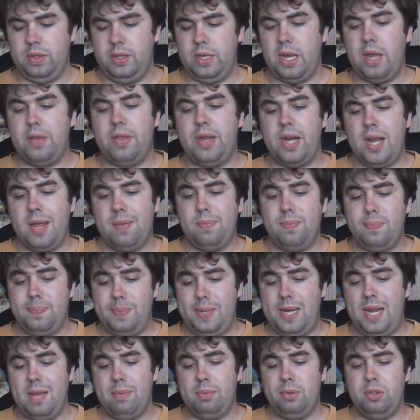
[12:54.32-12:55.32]
Now that I've
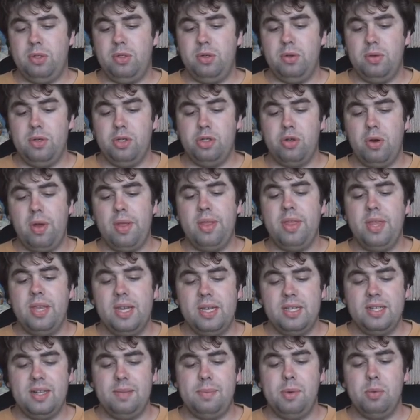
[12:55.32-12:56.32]
been able to enjoy the
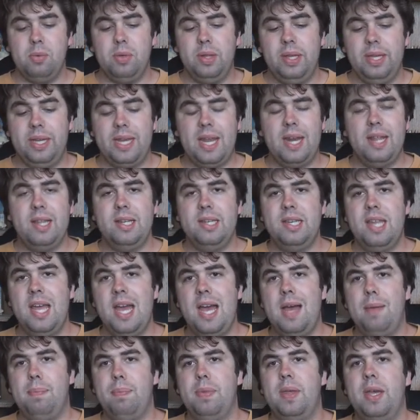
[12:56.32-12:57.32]
exhibit, really get in
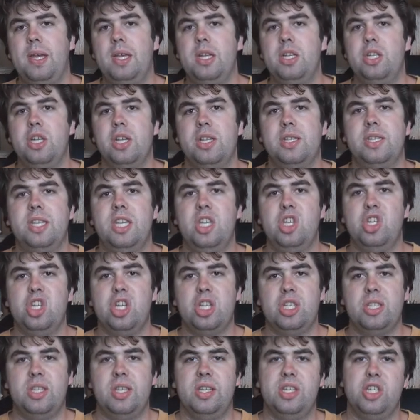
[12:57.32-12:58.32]
depth, I could just see
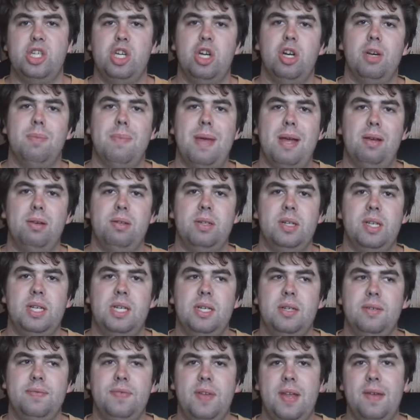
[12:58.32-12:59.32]
just the sheer amount
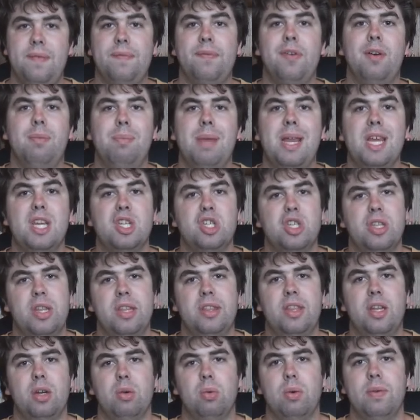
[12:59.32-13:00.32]
of information
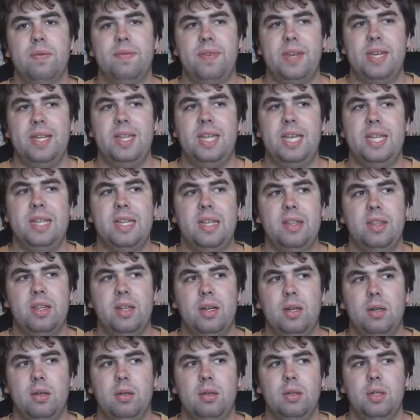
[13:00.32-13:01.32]
that they're revealing, that
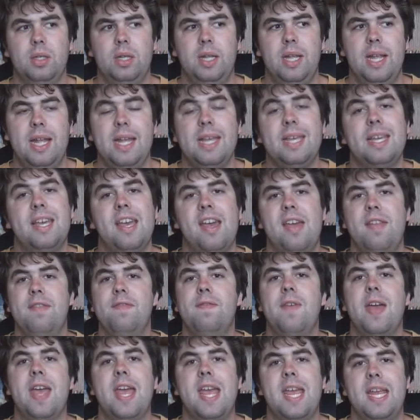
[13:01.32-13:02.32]
they're
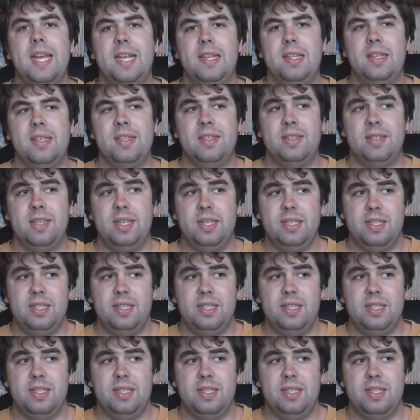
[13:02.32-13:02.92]
conveying in this